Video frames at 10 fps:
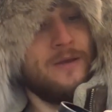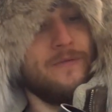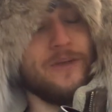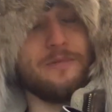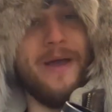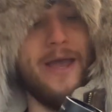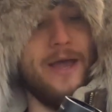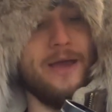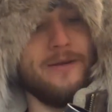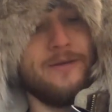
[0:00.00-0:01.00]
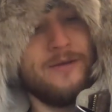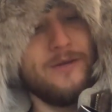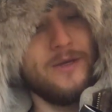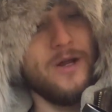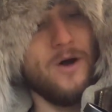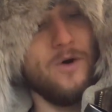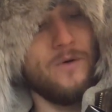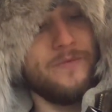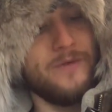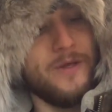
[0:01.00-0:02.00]
this man,
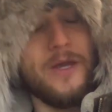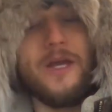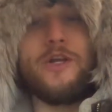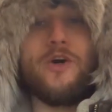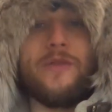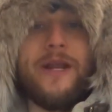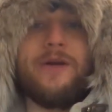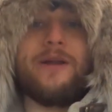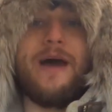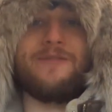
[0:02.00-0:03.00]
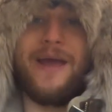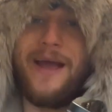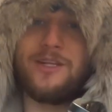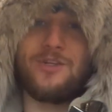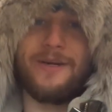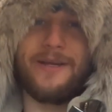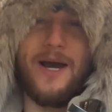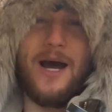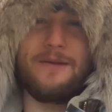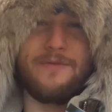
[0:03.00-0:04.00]
he knew that he would have to answer to
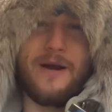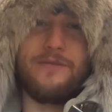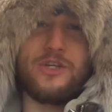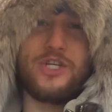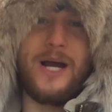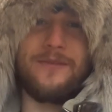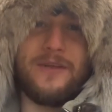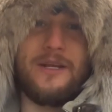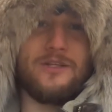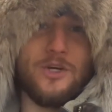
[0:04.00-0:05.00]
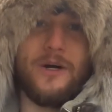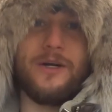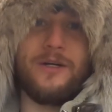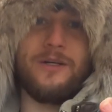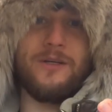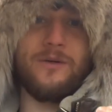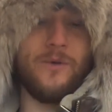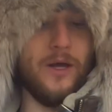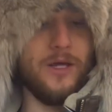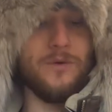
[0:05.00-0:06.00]
God for every shot that he took
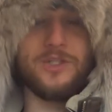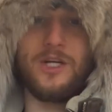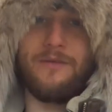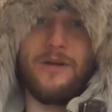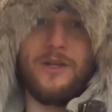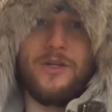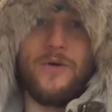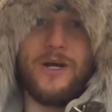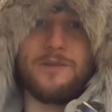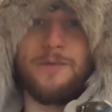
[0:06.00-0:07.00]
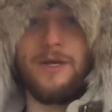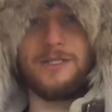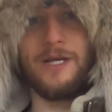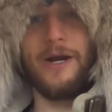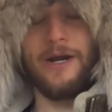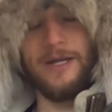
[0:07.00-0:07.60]
while he was serving in the U.S. military.